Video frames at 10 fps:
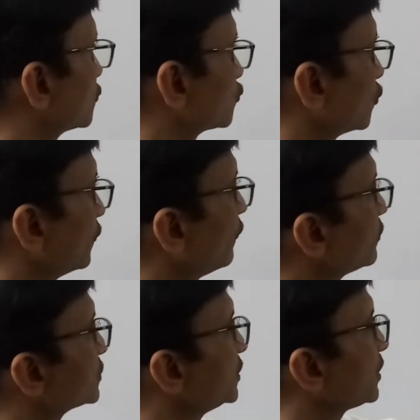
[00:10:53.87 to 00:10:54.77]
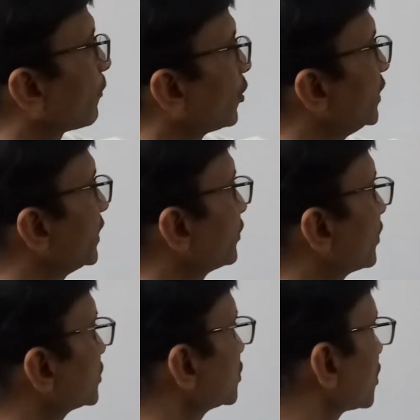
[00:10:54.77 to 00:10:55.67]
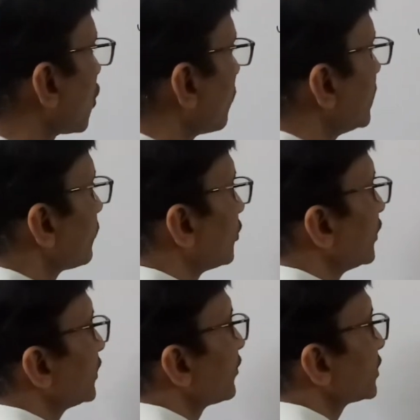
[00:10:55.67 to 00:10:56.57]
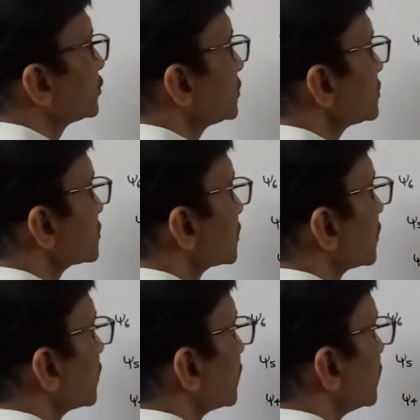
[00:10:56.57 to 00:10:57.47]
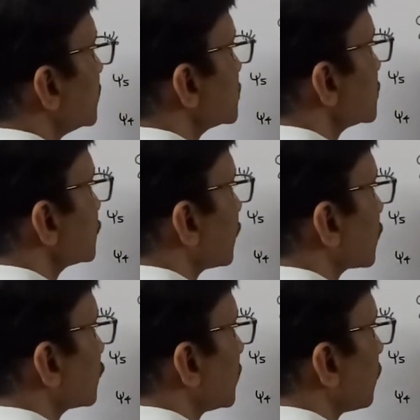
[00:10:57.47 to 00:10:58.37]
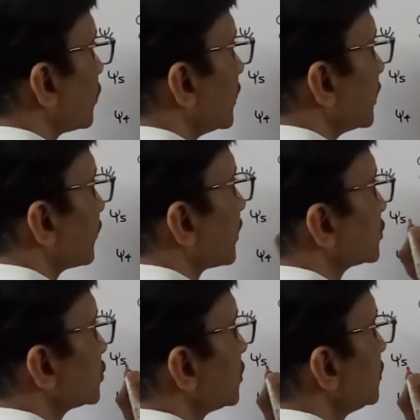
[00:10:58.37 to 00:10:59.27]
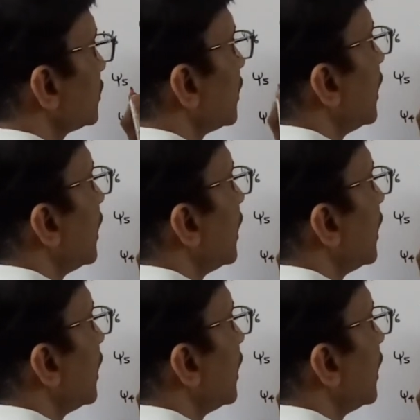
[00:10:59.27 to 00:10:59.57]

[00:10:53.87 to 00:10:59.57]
So if you will see the bonding interaction, how many bonding interactions? This is one of the bonding interaction.